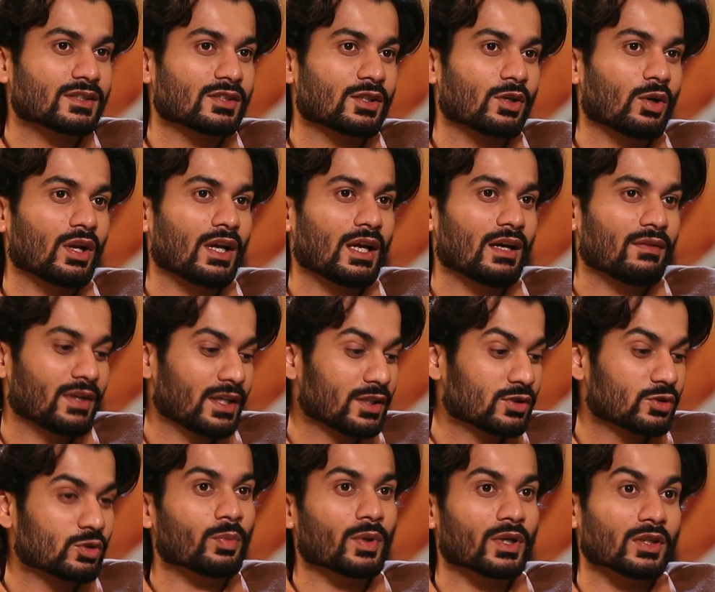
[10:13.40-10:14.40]
and all have like
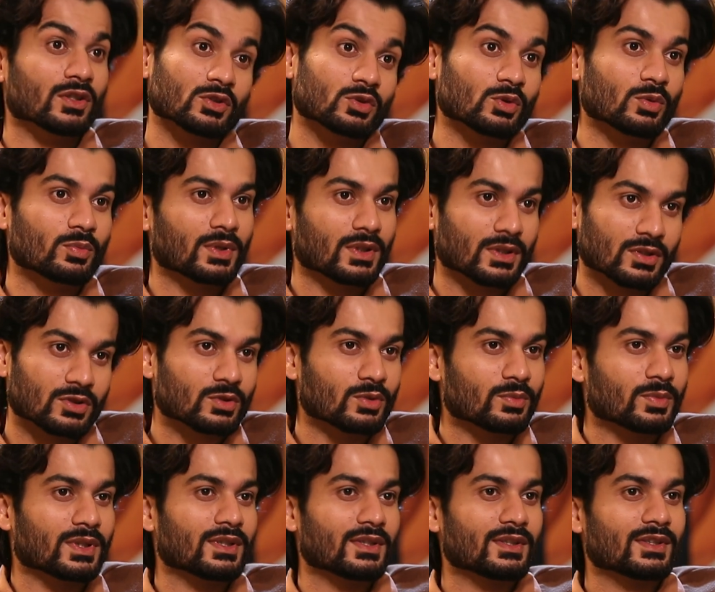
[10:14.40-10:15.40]
super.
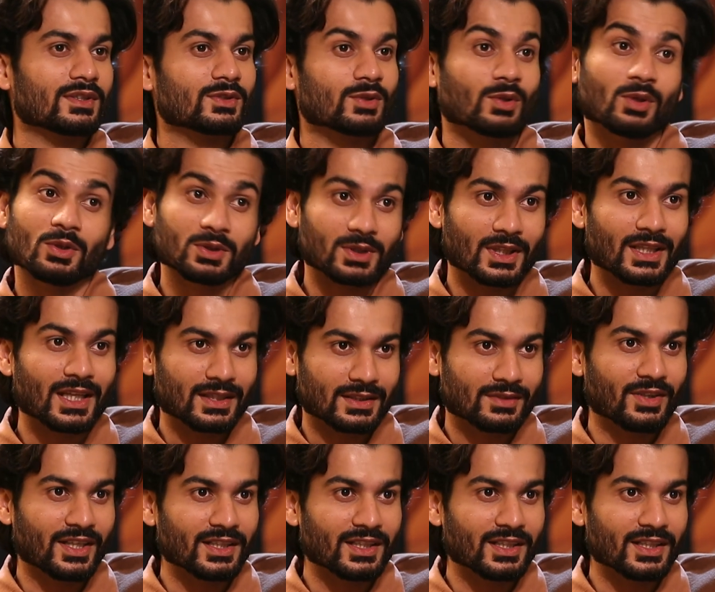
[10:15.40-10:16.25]
So that's very